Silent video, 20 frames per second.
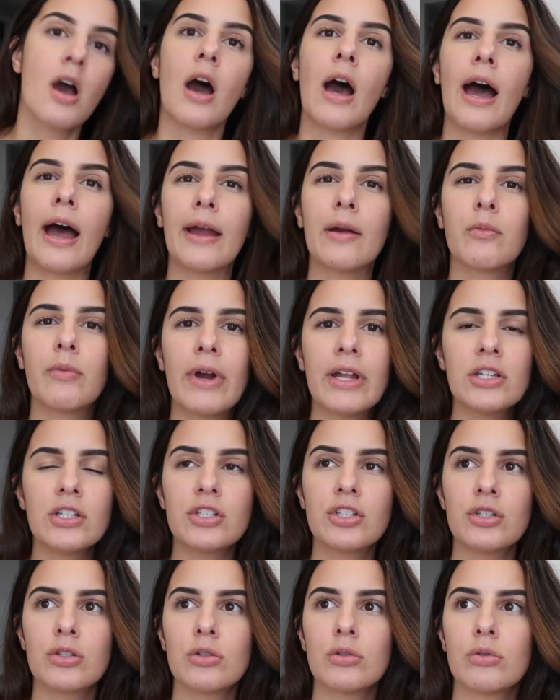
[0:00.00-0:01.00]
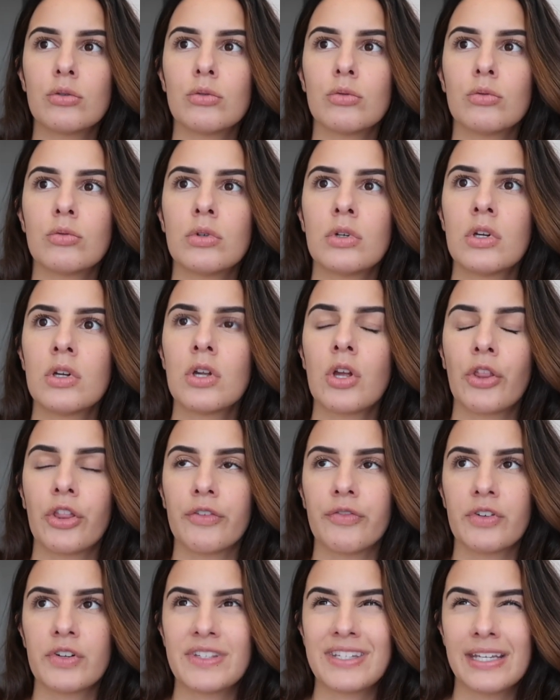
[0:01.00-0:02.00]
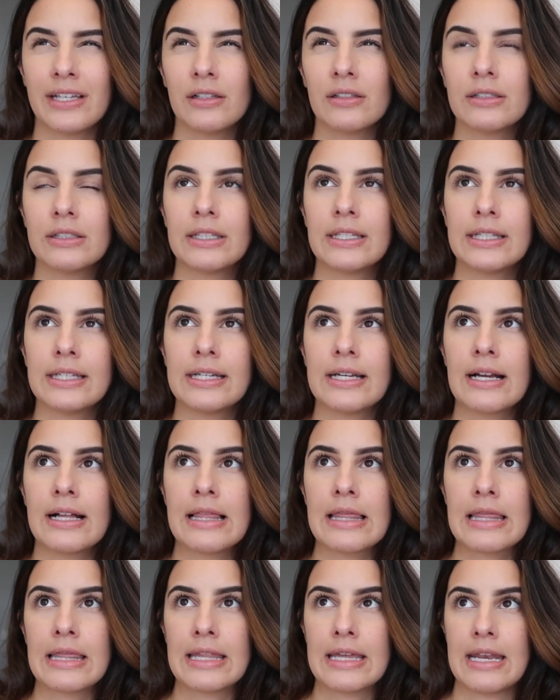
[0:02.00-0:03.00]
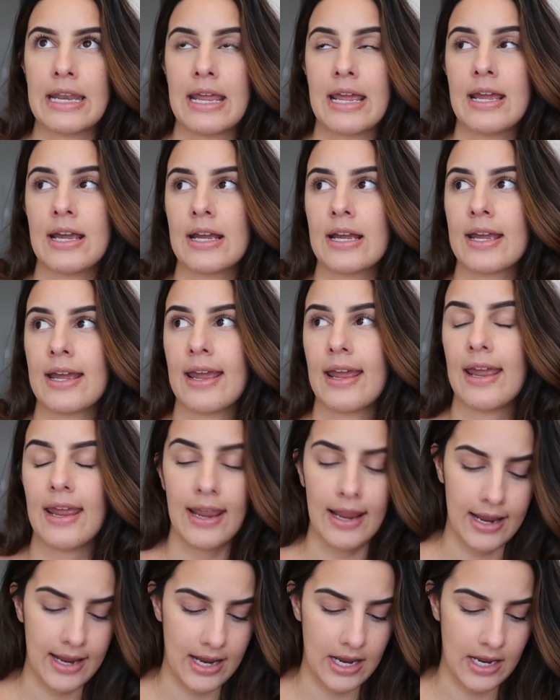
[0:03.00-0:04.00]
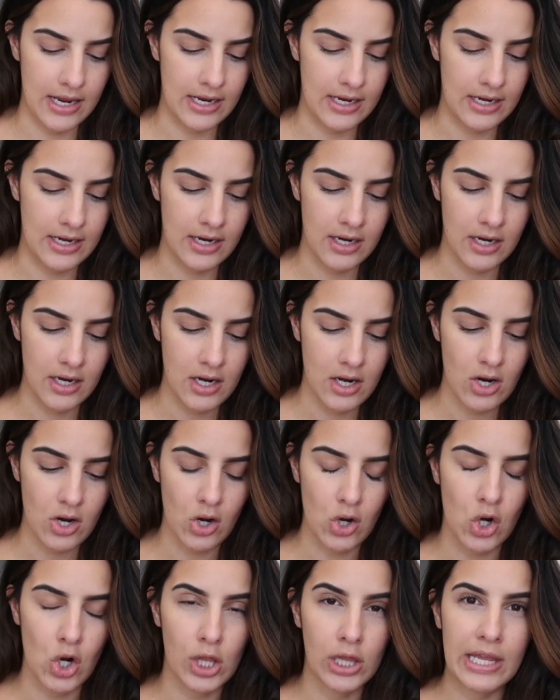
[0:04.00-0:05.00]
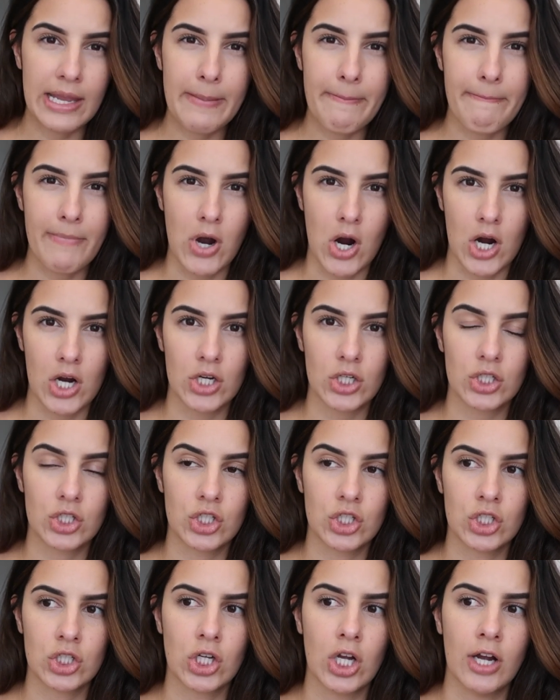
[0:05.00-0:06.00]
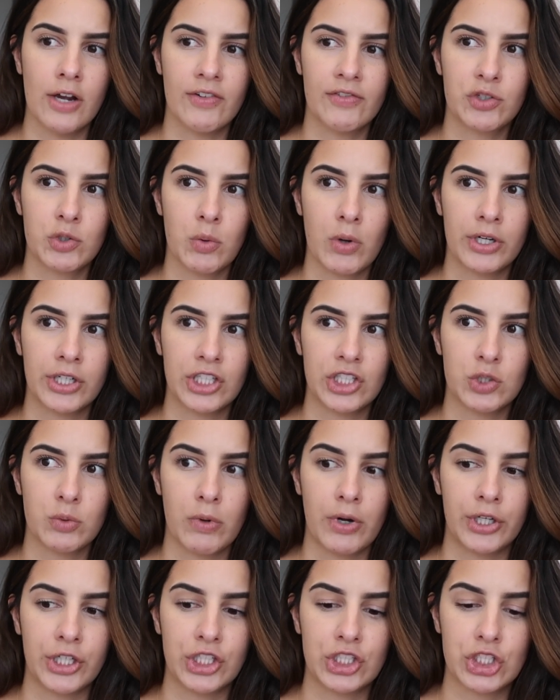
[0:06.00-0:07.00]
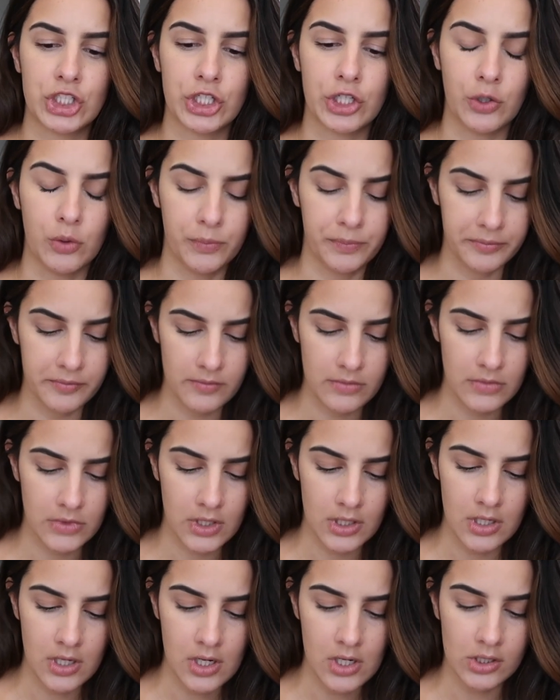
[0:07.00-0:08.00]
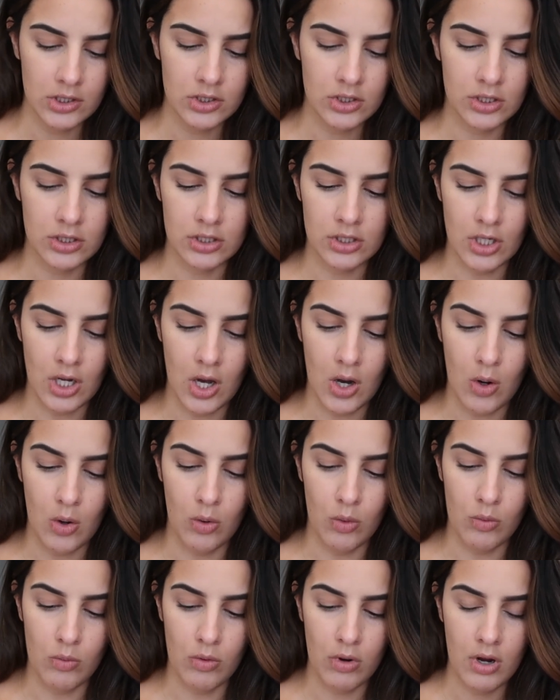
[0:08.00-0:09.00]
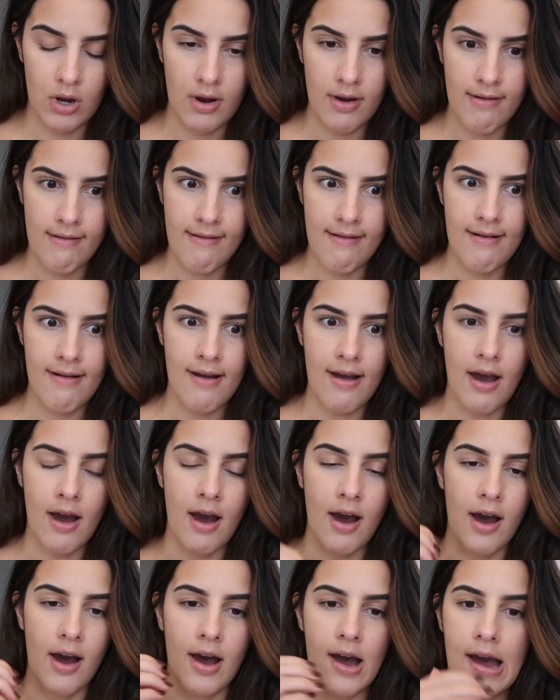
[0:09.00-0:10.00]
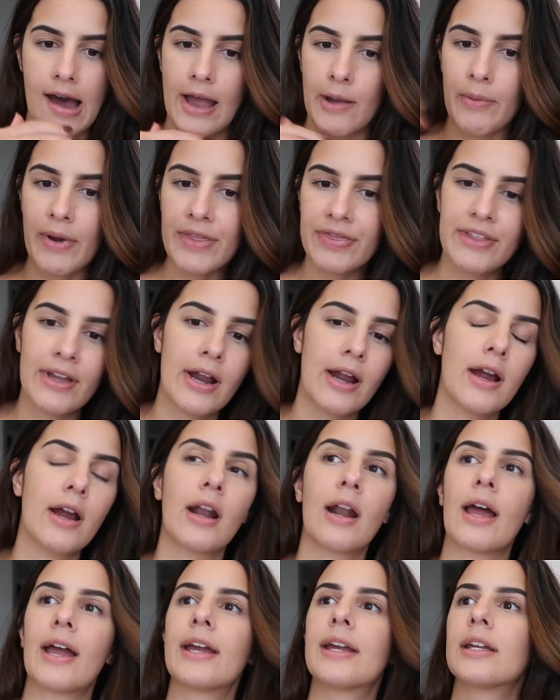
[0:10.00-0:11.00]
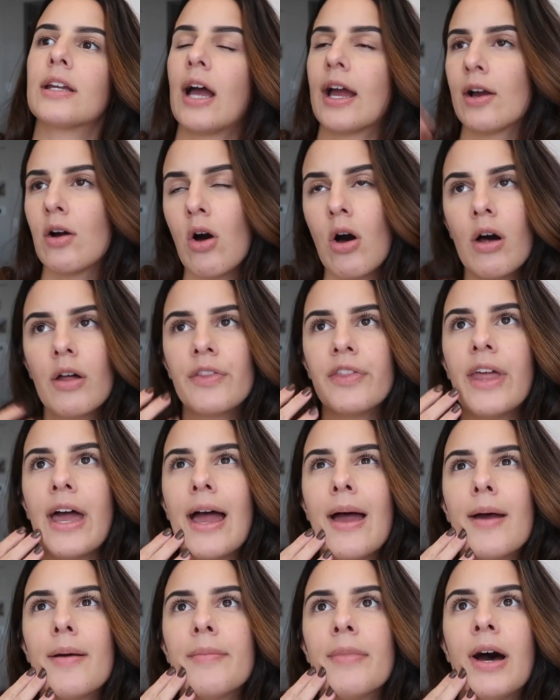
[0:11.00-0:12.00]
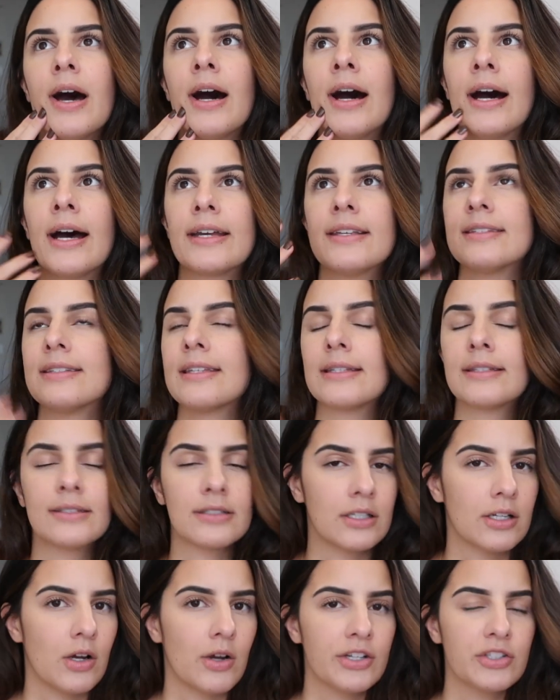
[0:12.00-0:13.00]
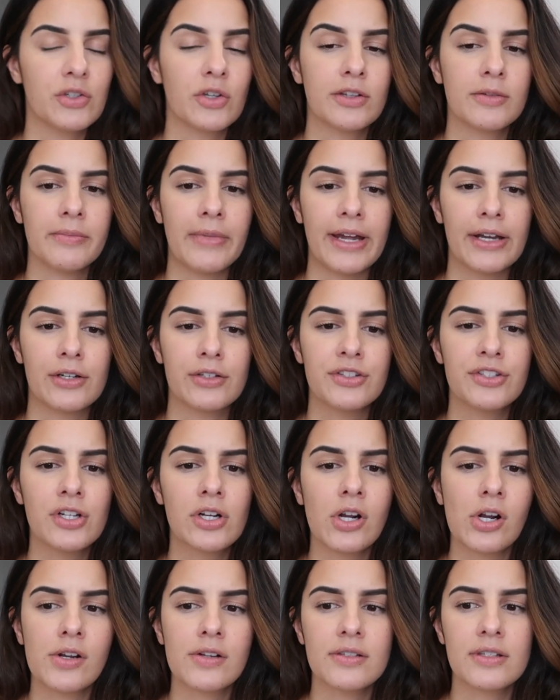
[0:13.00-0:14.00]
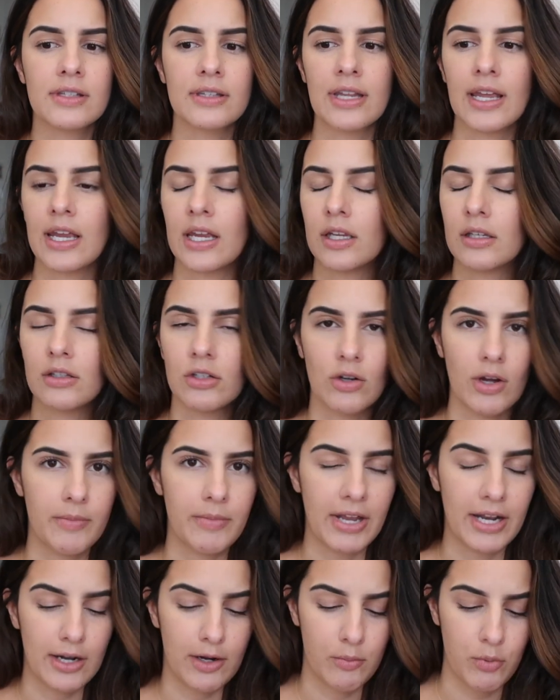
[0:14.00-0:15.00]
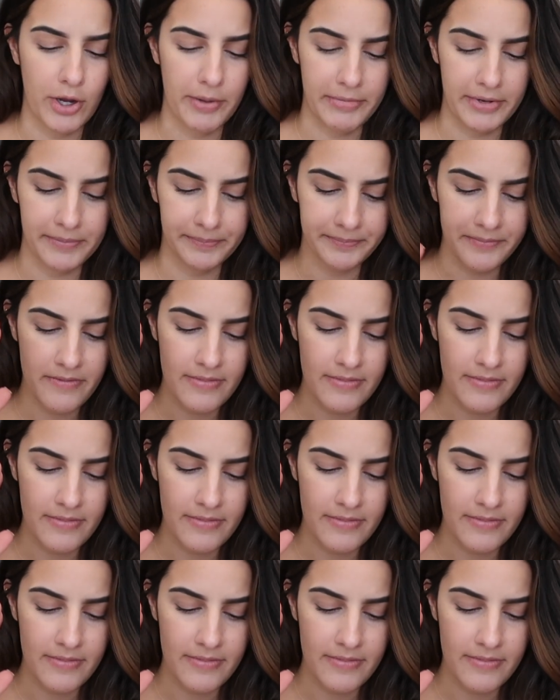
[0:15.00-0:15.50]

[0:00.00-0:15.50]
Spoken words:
I went to the fertility clinic in early March of 2022. So I went there and I called them. I told them my concerns, and they, I made an appointment.